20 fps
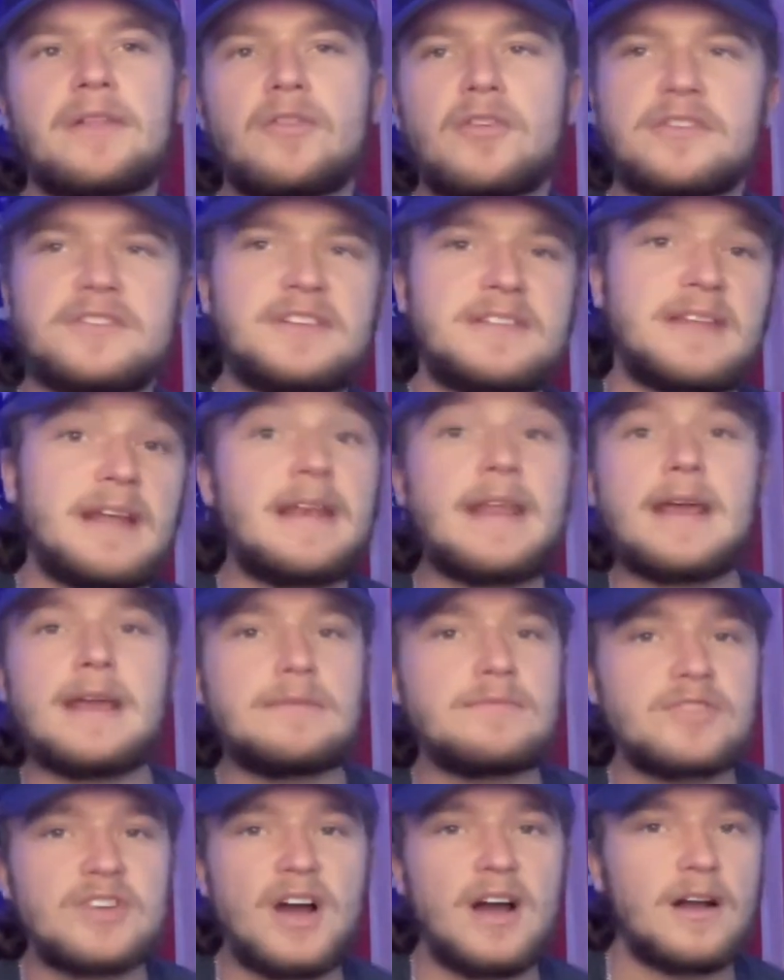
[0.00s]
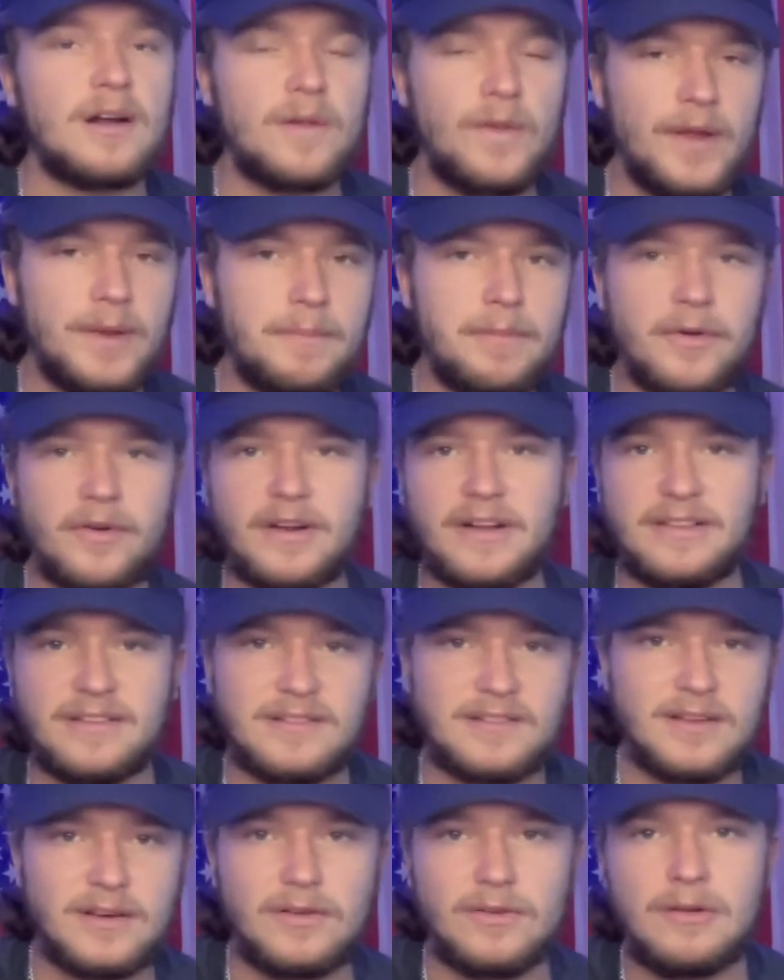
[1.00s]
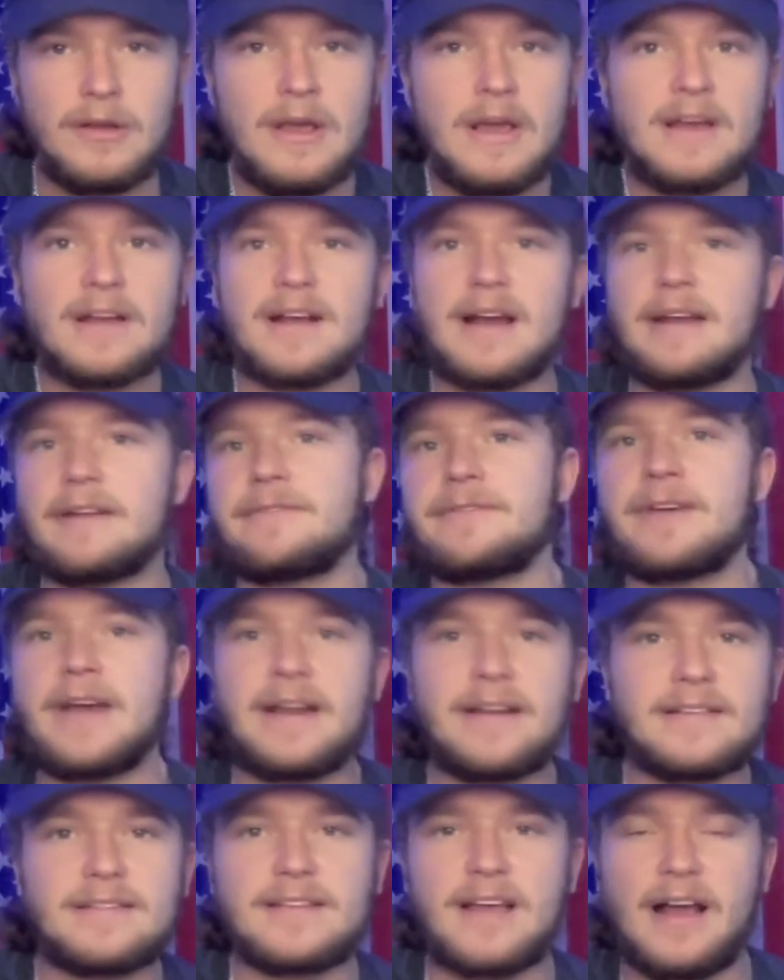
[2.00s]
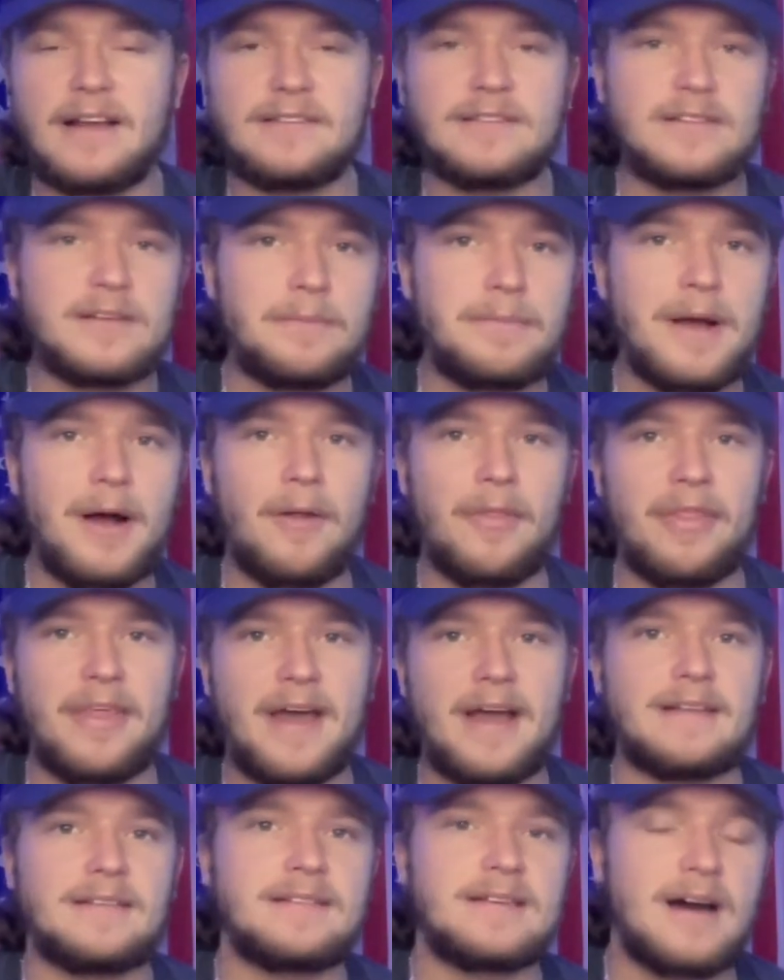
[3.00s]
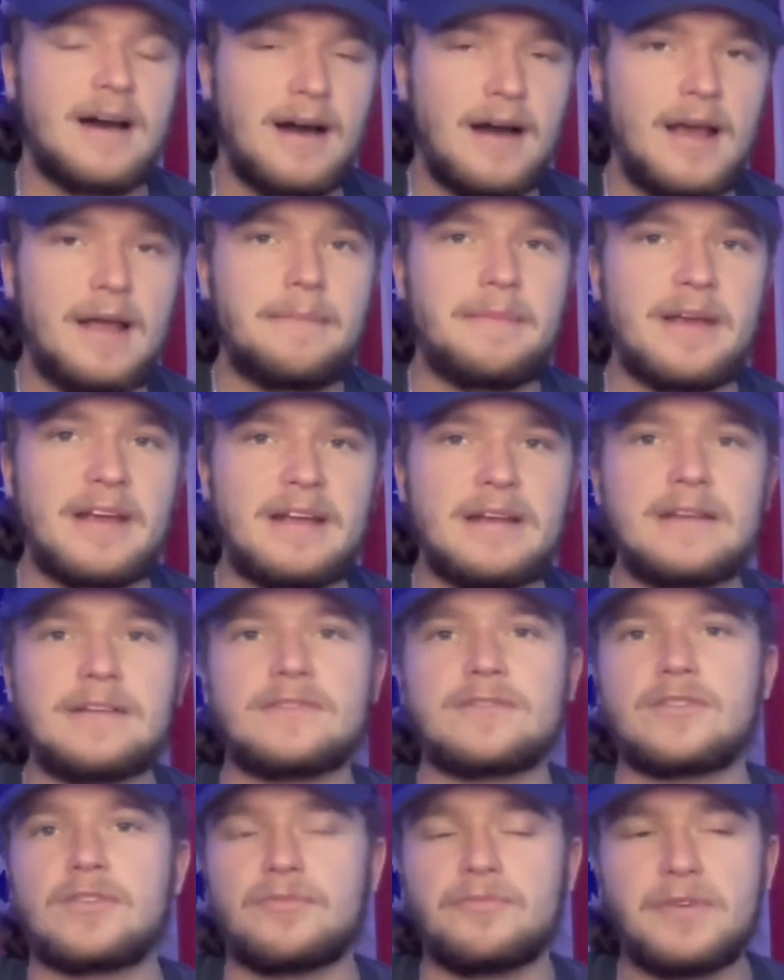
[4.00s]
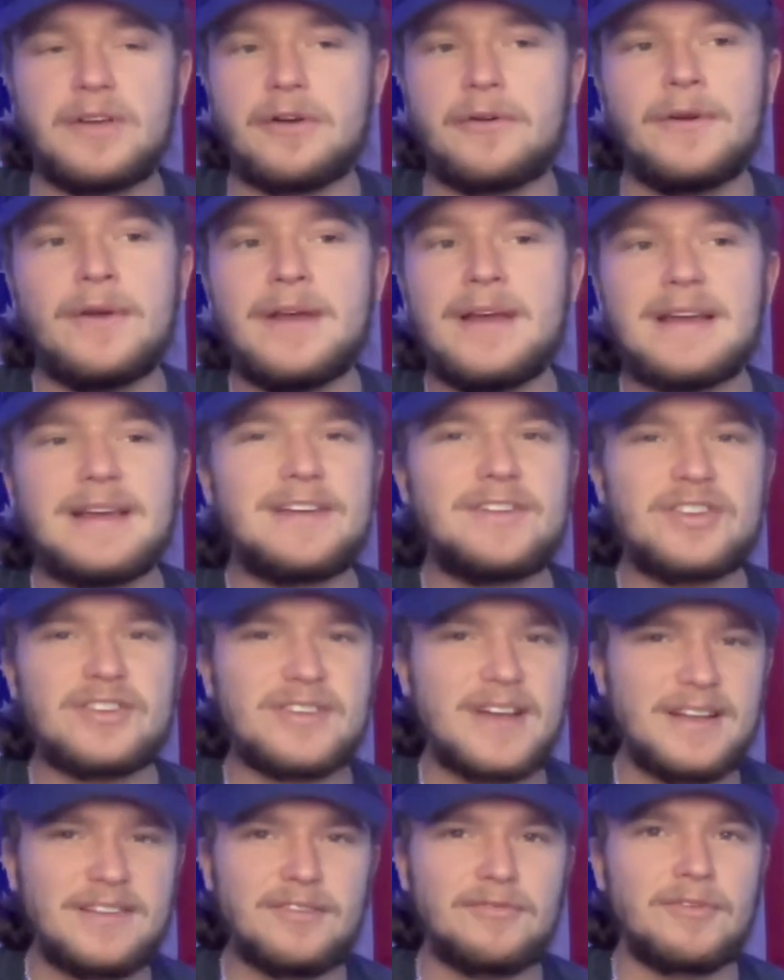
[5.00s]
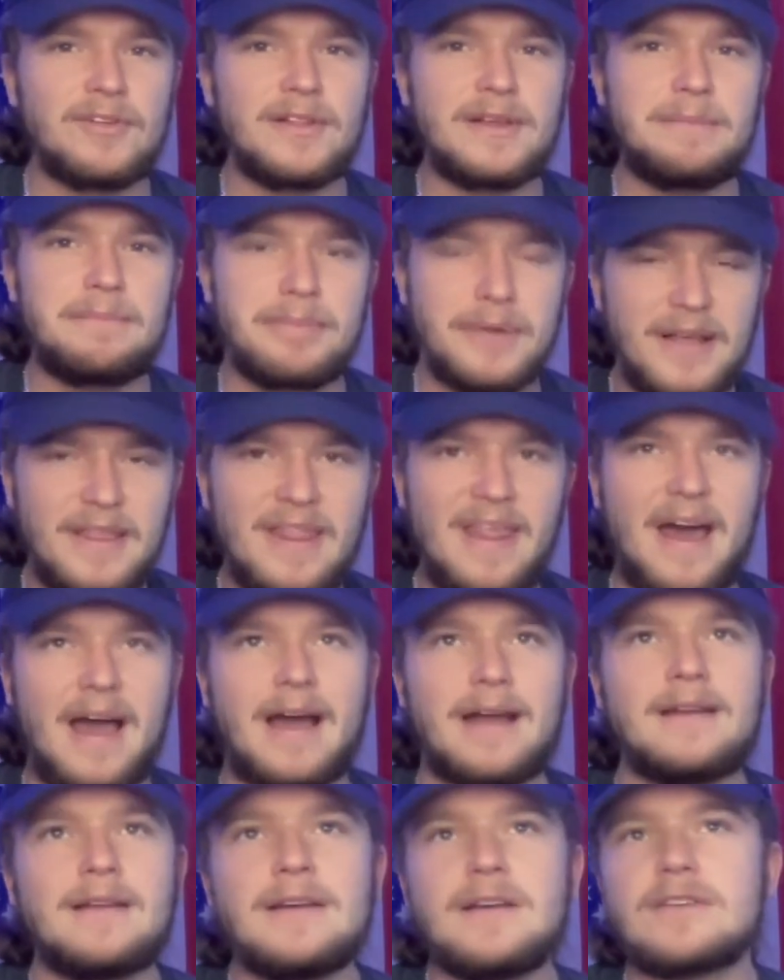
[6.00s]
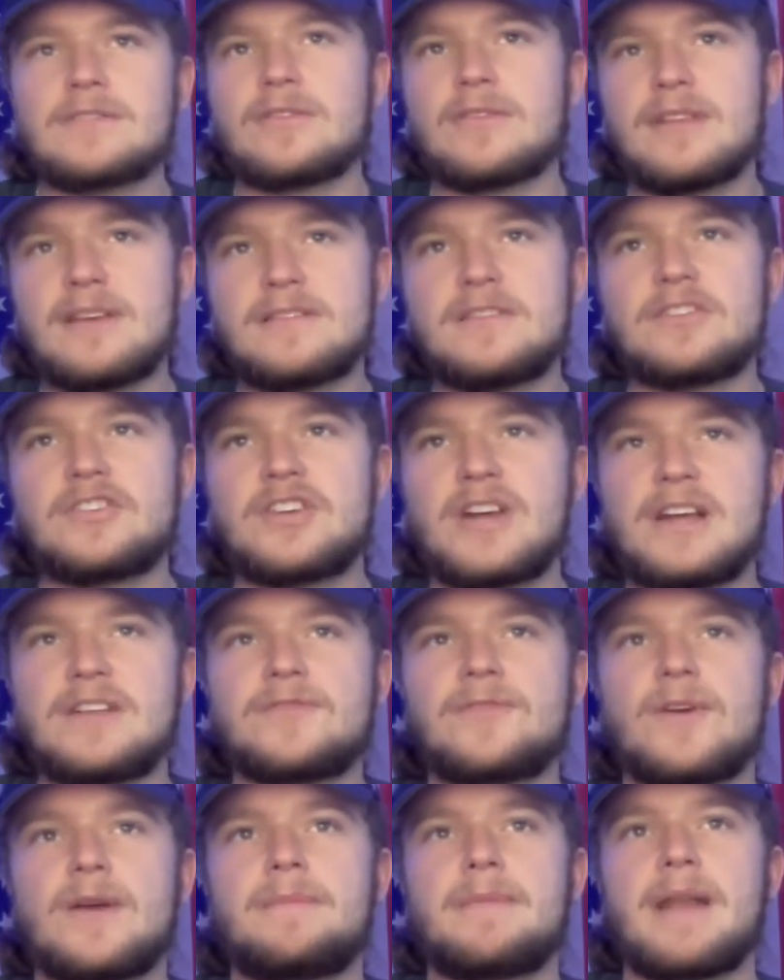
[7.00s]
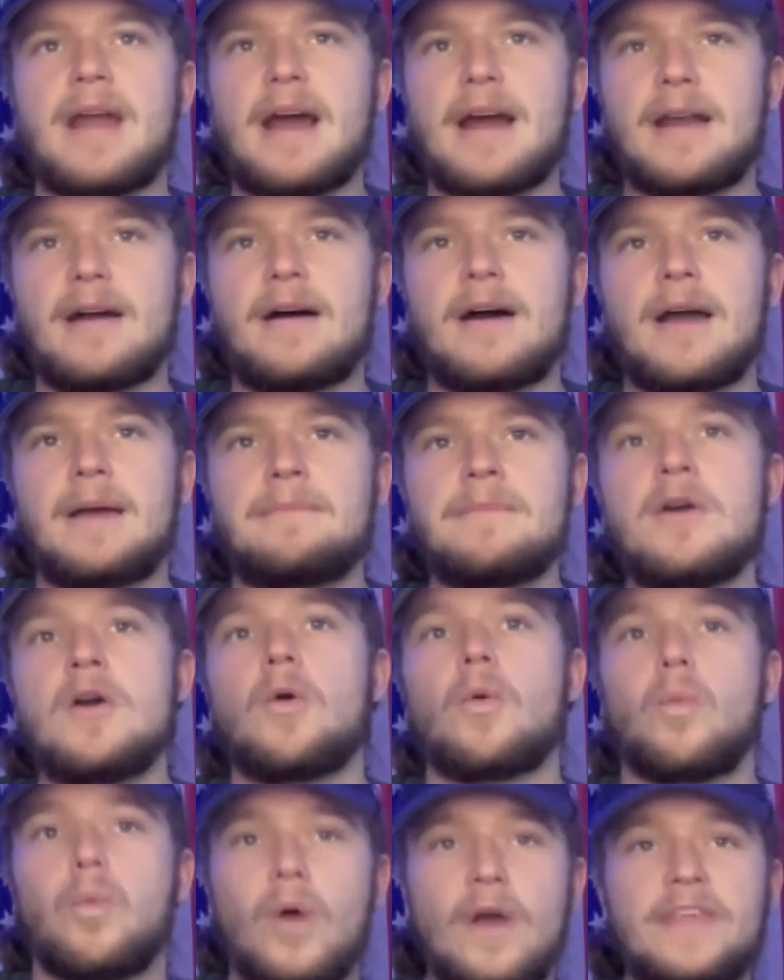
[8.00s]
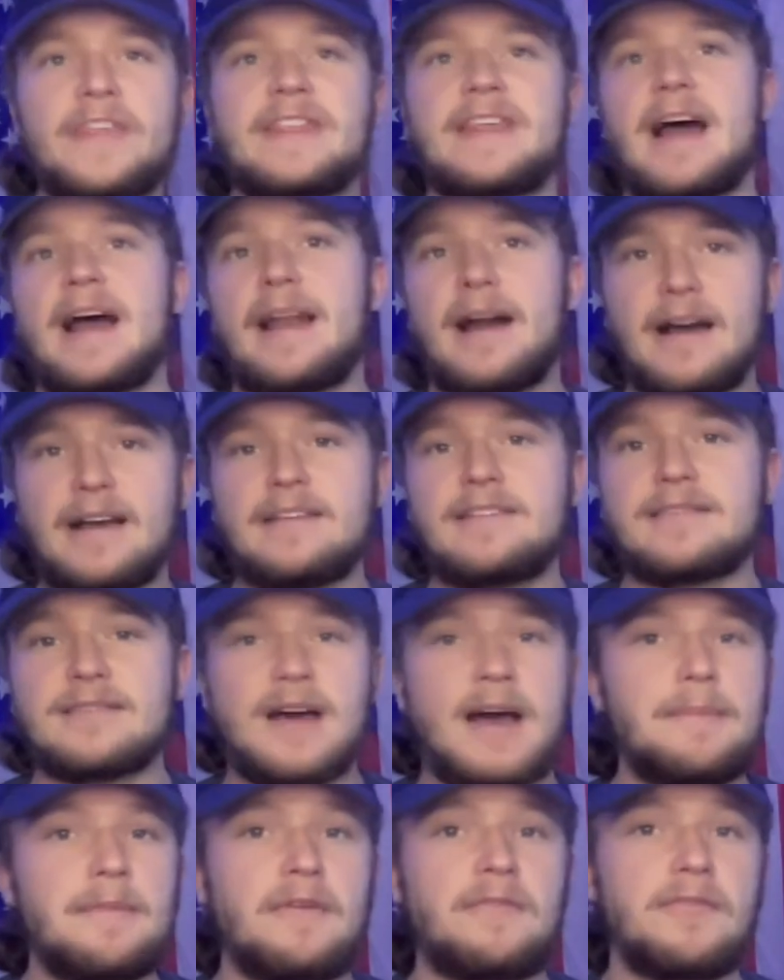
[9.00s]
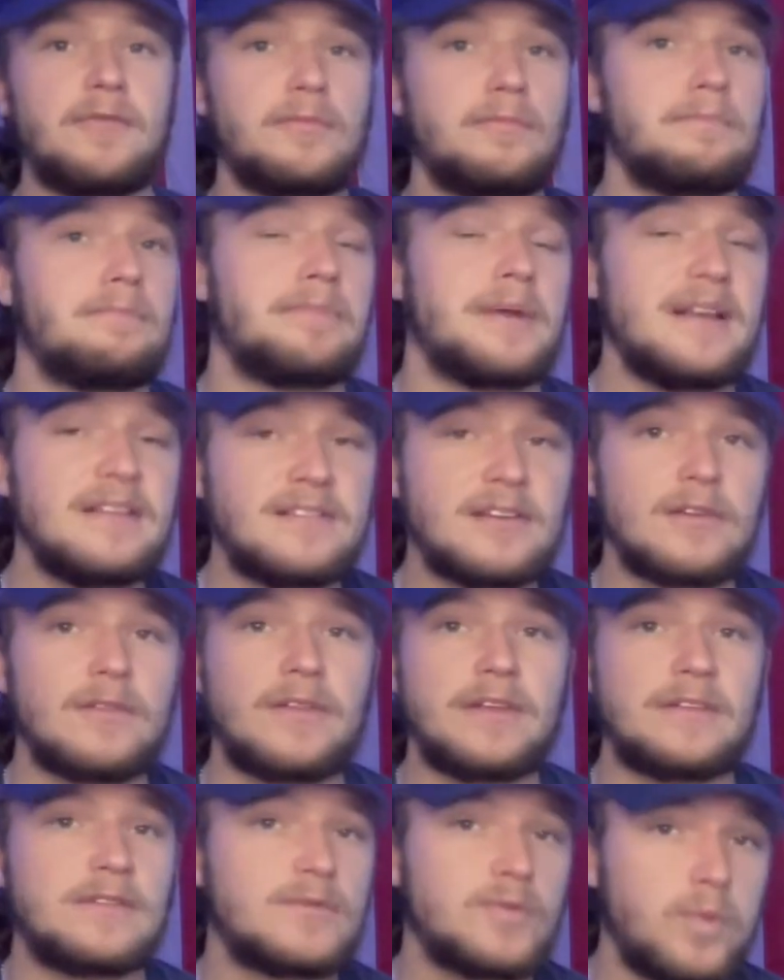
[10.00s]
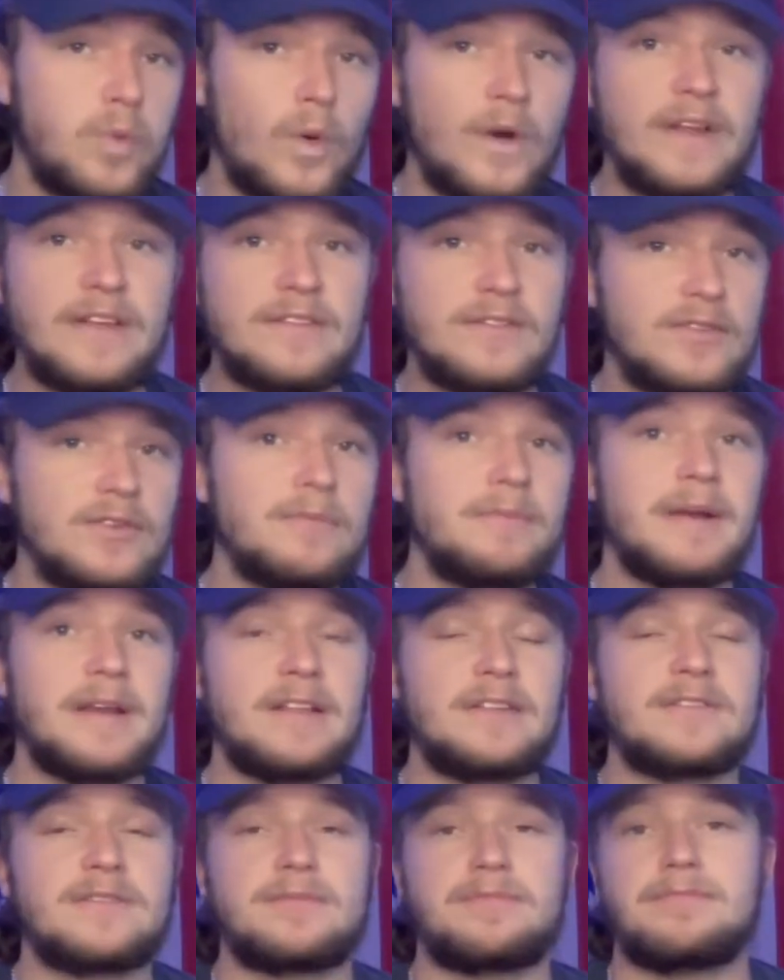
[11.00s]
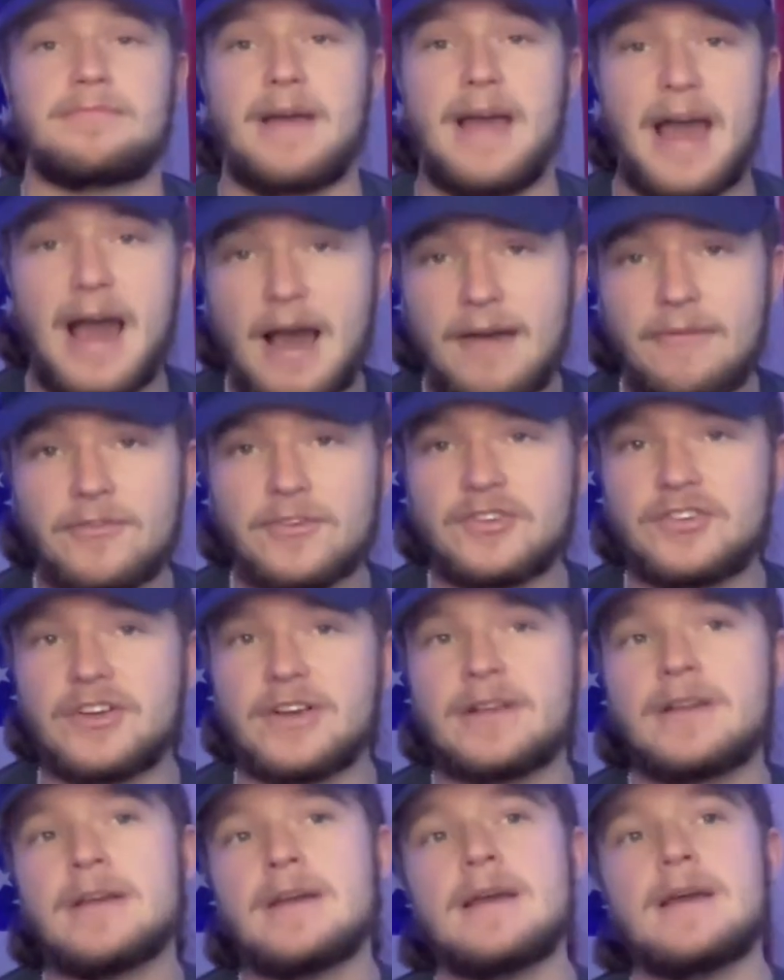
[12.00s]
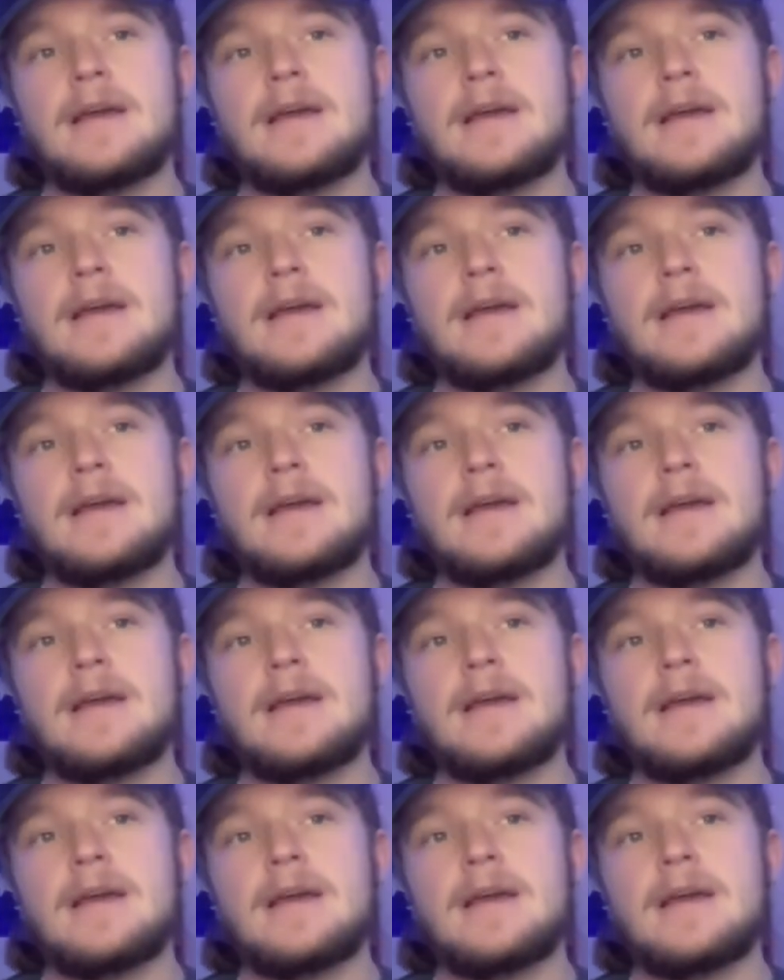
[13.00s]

looks at the name John Klingberg and still kind of fantasizes about that time in his career. He just hasn't really been that. So there's a chance for him in Anaheim with that ice time of basically 22 minutes averaging